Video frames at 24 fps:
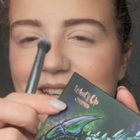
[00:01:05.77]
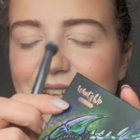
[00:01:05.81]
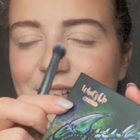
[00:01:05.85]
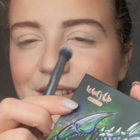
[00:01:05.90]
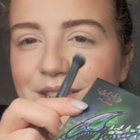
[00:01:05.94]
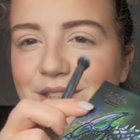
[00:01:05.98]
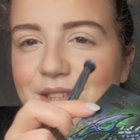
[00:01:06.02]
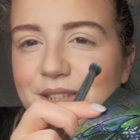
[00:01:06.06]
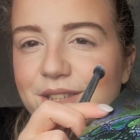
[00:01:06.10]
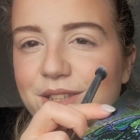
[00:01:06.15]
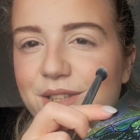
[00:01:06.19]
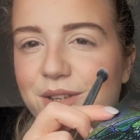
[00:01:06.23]

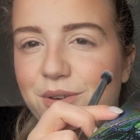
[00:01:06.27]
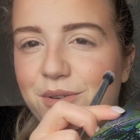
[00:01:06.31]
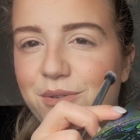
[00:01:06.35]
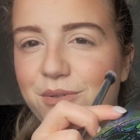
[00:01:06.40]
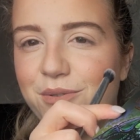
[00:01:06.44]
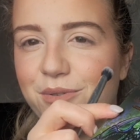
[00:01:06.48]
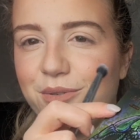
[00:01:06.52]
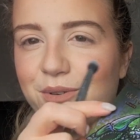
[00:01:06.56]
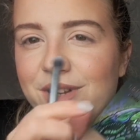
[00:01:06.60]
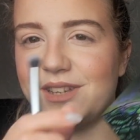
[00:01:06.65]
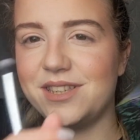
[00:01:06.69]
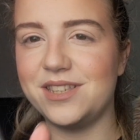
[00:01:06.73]
So
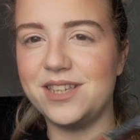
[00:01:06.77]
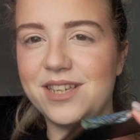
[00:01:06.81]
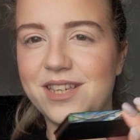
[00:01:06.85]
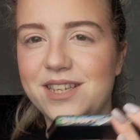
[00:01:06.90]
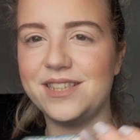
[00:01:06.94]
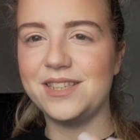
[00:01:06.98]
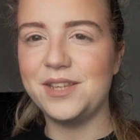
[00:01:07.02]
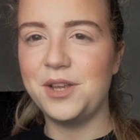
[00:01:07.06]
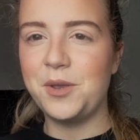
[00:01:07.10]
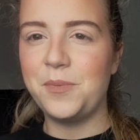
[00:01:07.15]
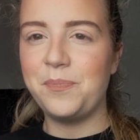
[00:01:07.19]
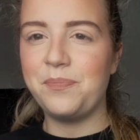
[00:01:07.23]

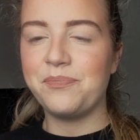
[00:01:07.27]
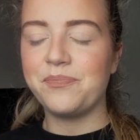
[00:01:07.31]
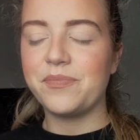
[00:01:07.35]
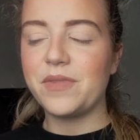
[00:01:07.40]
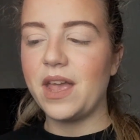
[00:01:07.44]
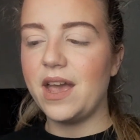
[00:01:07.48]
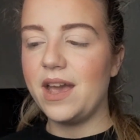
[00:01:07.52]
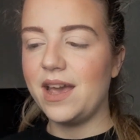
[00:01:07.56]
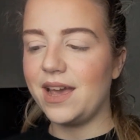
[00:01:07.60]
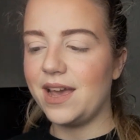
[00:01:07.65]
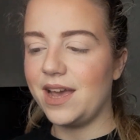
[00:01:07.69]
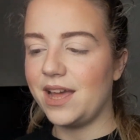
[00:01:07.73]
gorgeous.
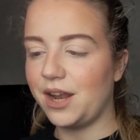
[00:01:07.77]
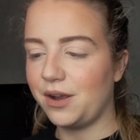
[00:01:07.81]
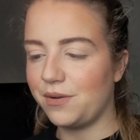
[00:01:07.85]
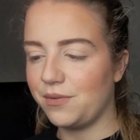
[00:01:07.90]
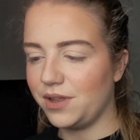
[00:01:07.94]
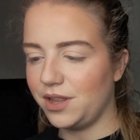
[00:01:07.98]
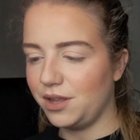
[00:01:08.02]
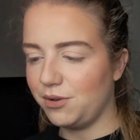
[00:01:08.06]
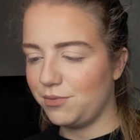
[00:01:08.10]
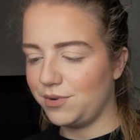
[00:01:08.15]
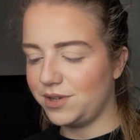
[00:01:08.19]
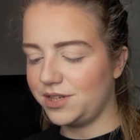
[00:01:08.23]
And I
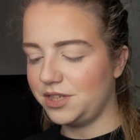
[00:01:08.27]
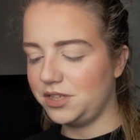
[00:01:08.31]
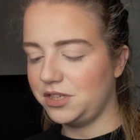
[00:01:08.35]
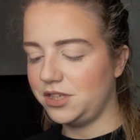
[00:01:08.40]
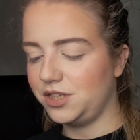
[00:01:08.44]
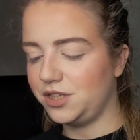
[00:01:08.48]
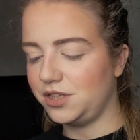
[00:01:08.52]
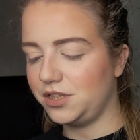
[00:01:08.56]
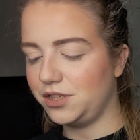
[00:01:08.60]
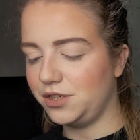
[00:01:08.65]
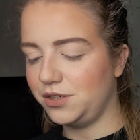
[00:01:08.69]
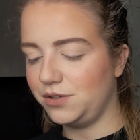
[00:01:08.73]
really wanted
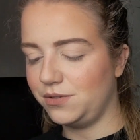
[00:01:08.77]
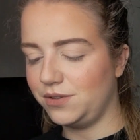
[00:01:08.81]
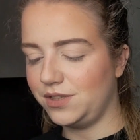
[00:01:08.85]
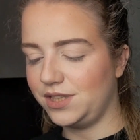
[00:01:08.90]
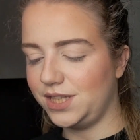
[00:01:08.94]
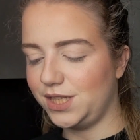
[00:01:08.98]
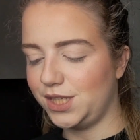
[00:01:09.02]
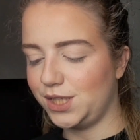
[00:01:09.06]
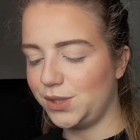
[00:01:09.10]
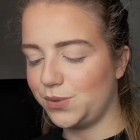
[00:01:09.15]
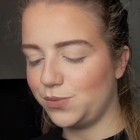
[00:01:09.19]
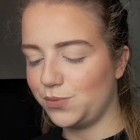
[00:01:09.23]
to use
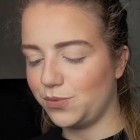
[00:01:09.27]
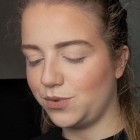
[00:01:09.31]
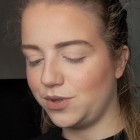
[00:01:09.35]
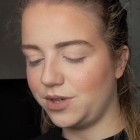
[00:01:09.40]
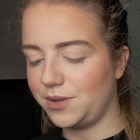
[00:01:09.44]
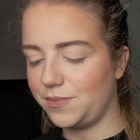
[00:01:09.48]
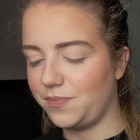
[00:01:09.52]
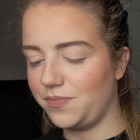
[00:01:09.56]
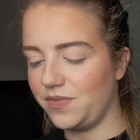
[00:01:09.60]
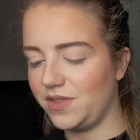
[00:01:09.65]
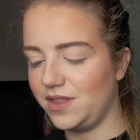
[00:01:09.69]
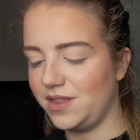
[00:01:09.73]
this
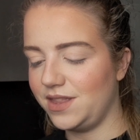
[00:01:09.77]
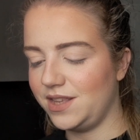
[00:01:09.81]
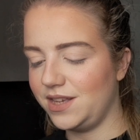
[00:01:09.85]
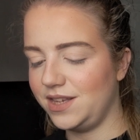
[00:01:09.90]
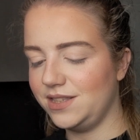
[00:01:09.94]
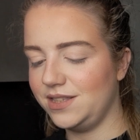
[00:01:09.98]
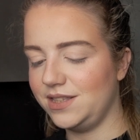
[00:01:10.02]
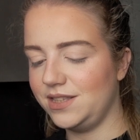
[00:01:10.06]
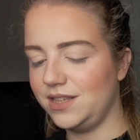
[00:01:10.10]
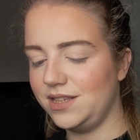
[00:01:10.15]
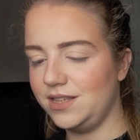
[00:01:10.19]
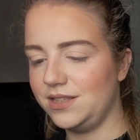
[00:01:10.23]
one.
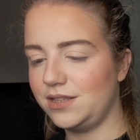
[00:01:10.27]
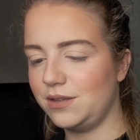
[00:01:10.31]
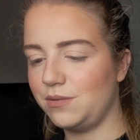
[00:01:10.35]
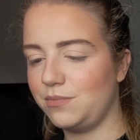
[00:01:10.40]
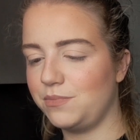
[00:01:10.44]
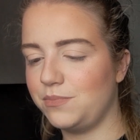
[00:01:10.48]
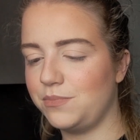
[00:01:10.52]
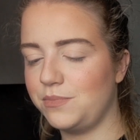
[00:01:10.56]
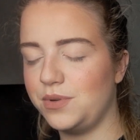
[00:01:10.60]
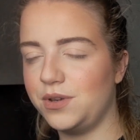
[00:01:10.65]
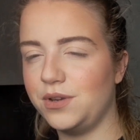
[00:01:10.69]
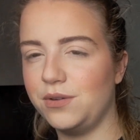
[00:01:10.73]
This is a
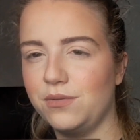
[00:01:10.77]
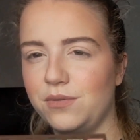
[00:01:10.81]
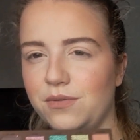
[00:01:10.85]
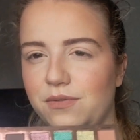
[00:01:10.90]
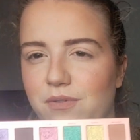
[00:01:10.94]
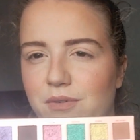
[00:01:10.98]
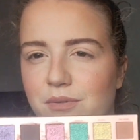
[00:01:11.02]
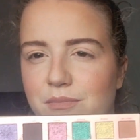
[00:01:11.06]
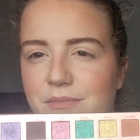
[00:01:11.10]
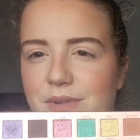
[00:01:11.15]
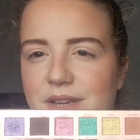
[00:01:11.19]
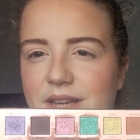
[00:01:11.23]

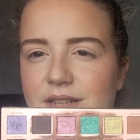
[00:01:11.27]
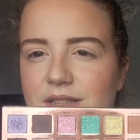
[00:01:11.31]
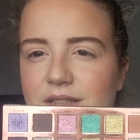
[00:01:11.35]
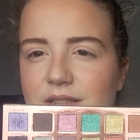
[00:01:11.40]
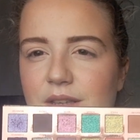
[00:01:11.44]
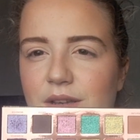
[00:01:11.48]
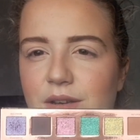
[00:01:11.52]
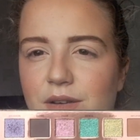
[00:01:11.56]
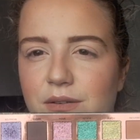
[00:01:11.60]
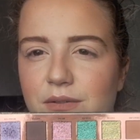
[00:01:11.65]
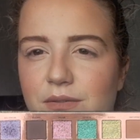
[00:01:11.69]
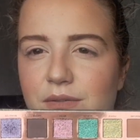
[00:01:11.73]
beautiful mix
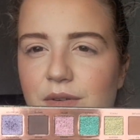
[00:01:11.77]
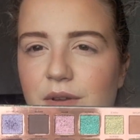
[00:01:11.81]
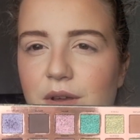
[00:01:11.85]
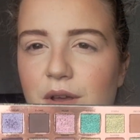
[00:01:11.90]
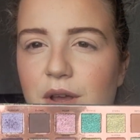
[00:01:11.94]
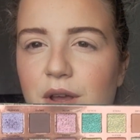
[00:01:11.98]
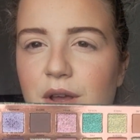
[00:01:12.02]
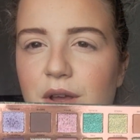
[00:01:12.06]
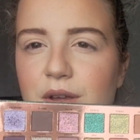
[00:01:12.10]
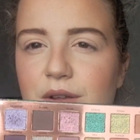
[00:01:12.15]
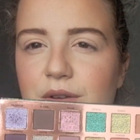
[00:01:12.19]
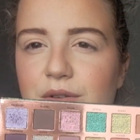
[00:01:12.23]
of
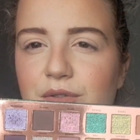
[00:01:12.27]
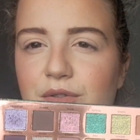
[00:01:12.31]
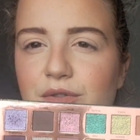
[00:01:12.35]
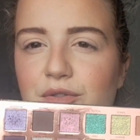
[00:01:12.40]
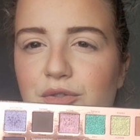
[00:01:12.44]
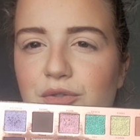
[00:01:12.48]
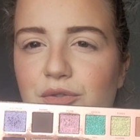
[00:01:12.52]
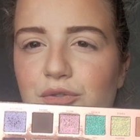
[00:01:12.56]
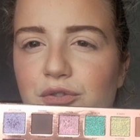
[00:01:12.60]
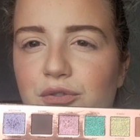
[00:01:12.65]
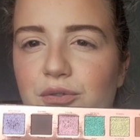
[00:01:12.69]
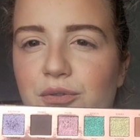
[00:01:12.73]

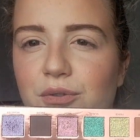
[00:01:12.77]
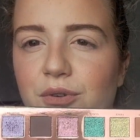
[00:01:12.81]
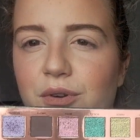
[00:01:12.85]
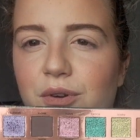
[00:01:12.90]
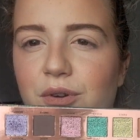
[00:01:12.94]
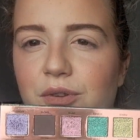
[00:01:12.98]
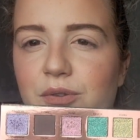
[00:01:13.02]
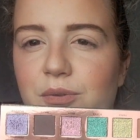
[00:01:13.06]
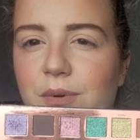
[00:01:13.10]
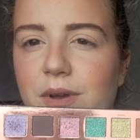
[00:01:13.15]
neutrals.